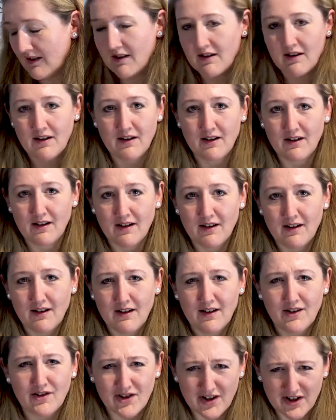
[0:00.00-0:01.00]

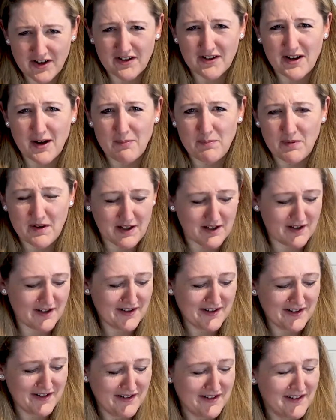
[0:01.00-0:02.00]
Do you hear that
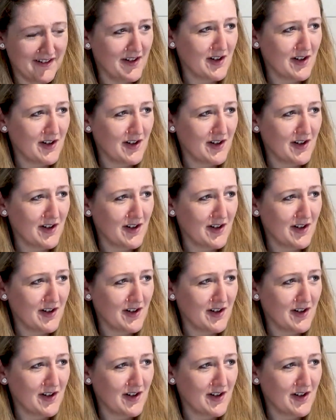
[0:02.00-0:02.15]
beat?